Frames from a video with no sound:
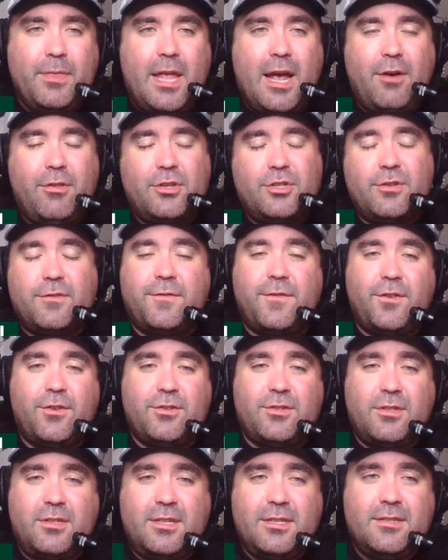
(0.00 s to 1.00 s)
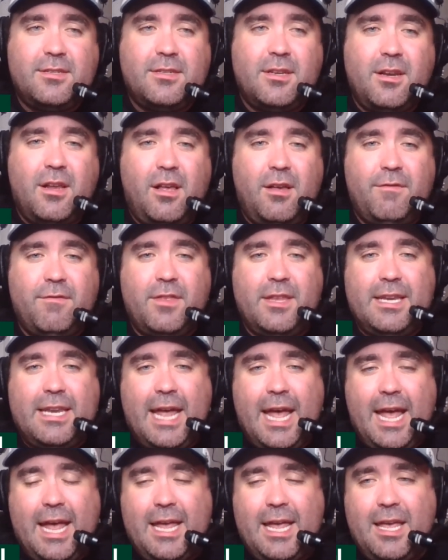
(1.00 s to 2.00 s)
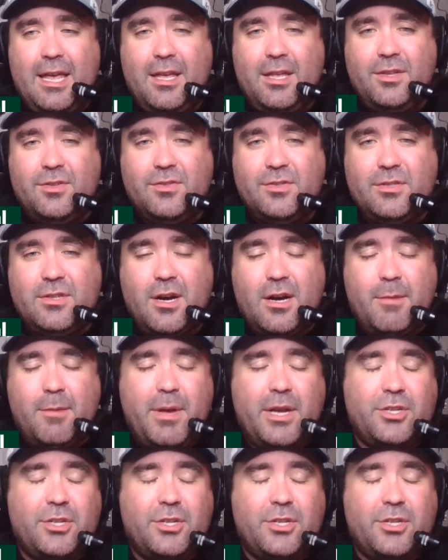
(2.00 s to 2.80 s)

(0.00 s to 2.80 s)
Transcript: Now that your first listen of the day is done,